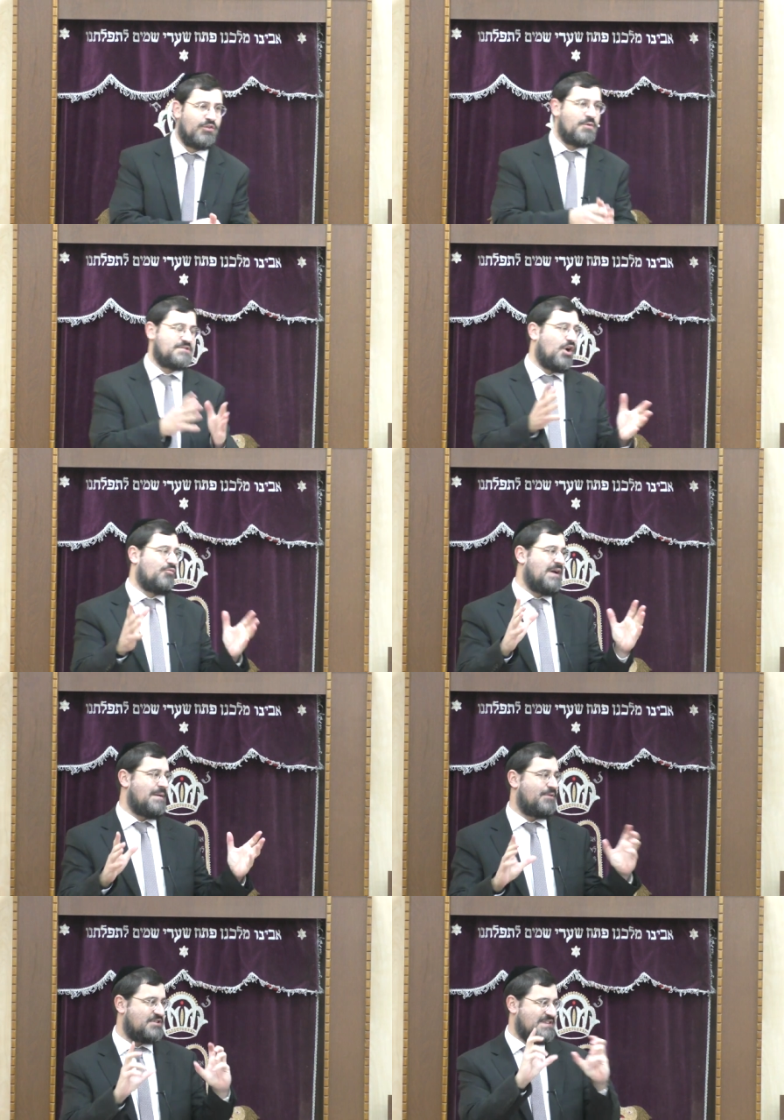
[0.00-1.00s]
although it's not
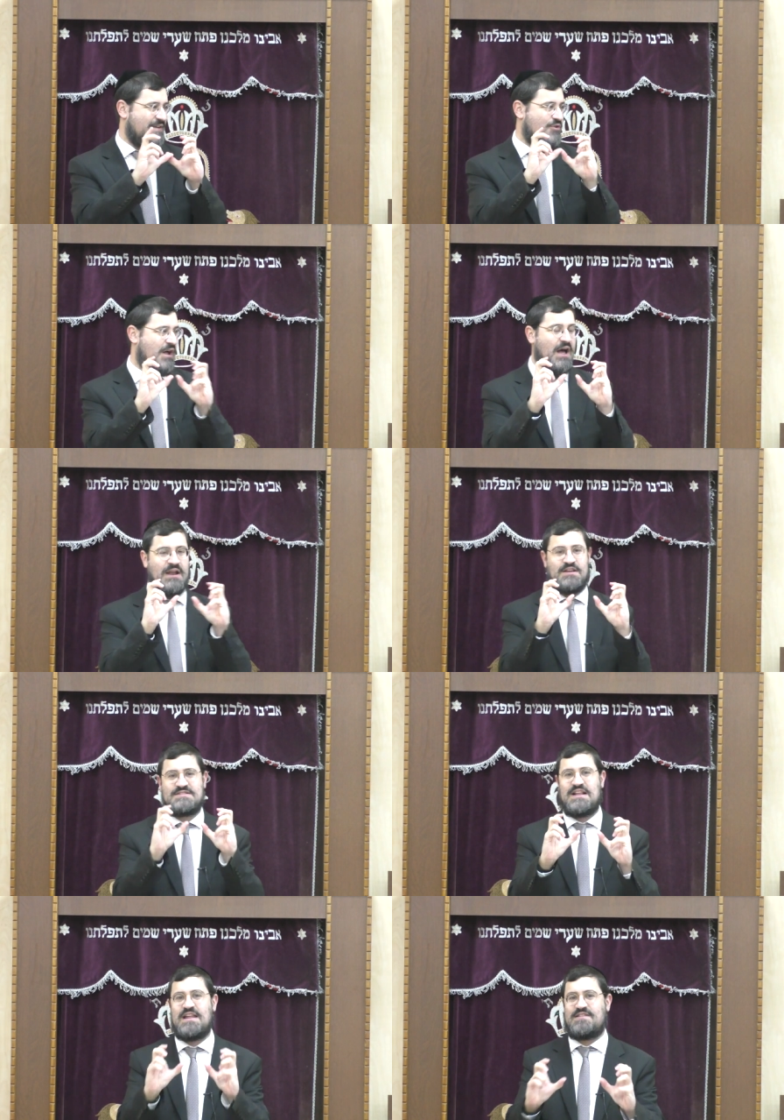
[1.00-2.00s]
really, but just to give you a
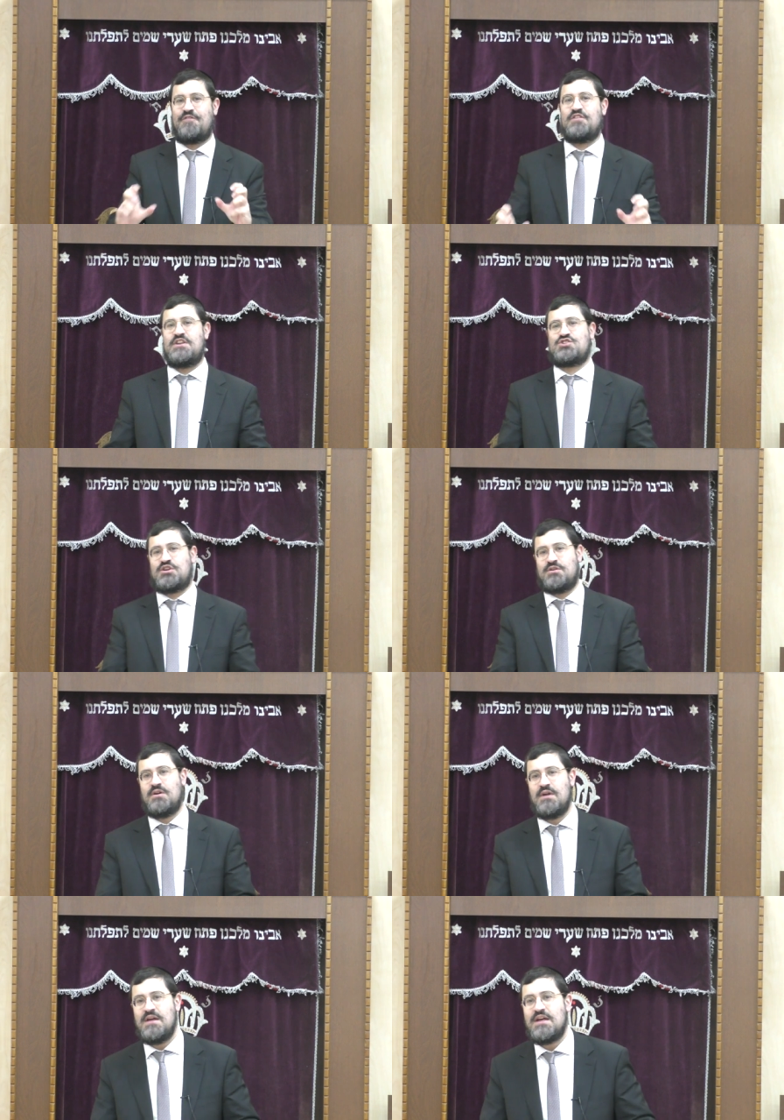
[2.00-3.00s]
slight definition.
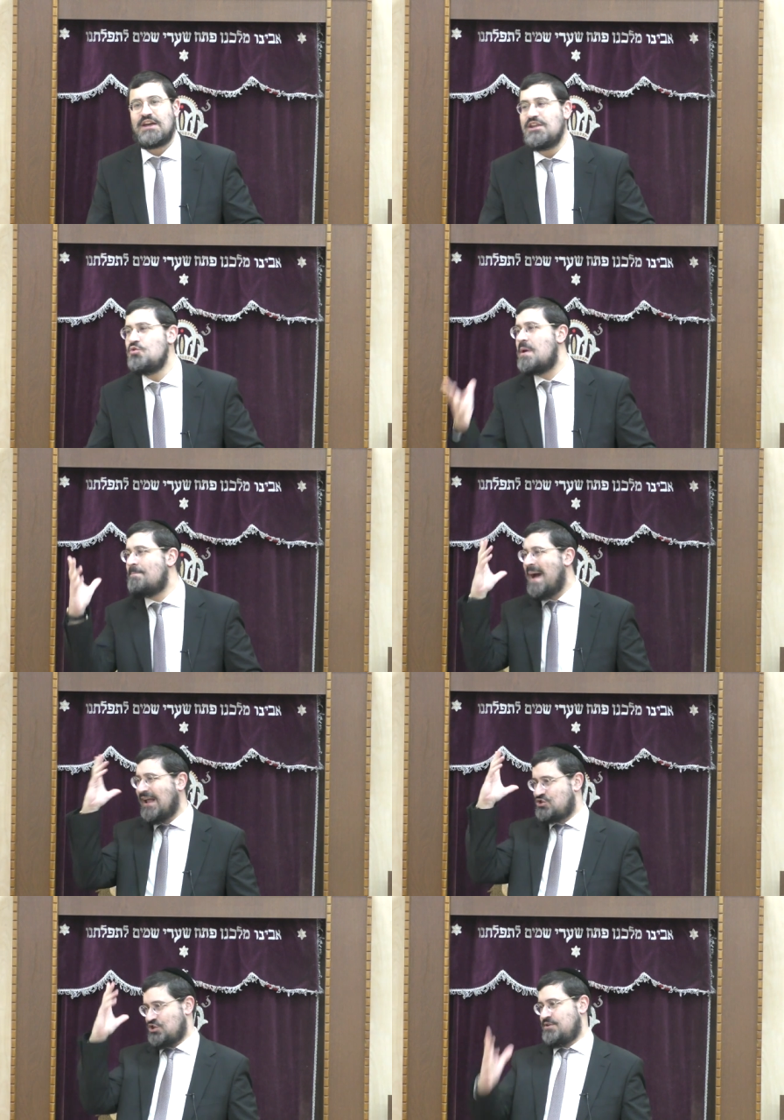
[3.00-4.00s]
Can you
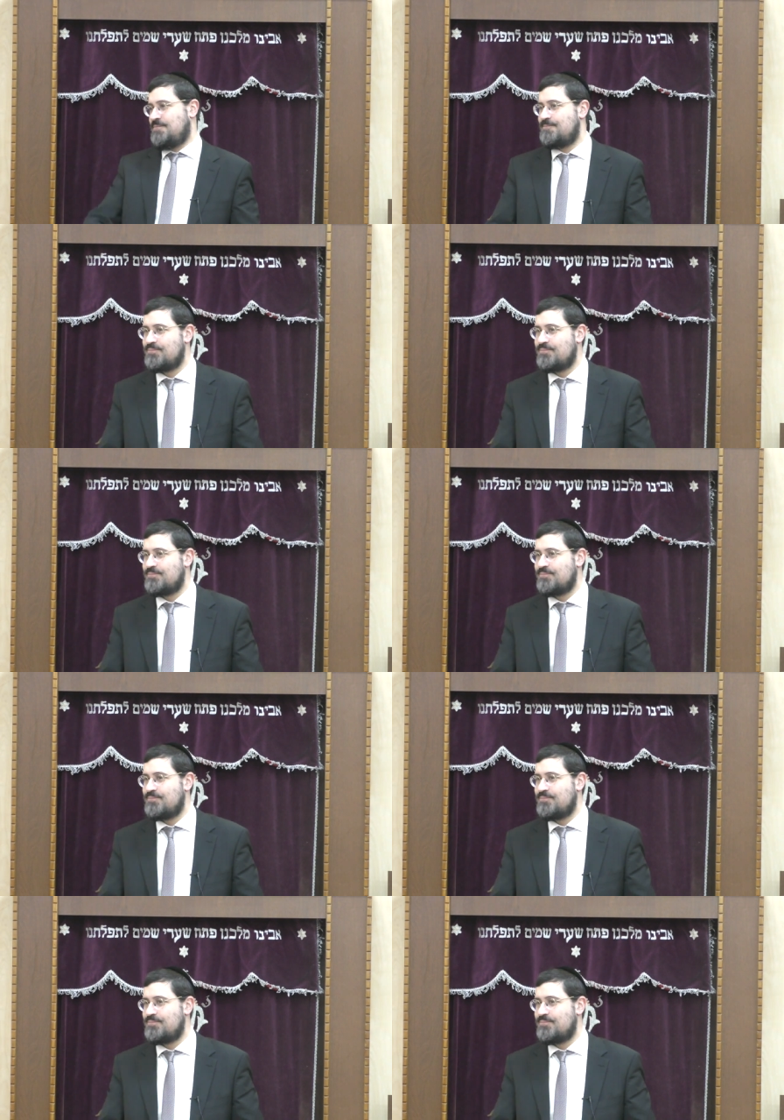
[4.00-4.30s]
imagine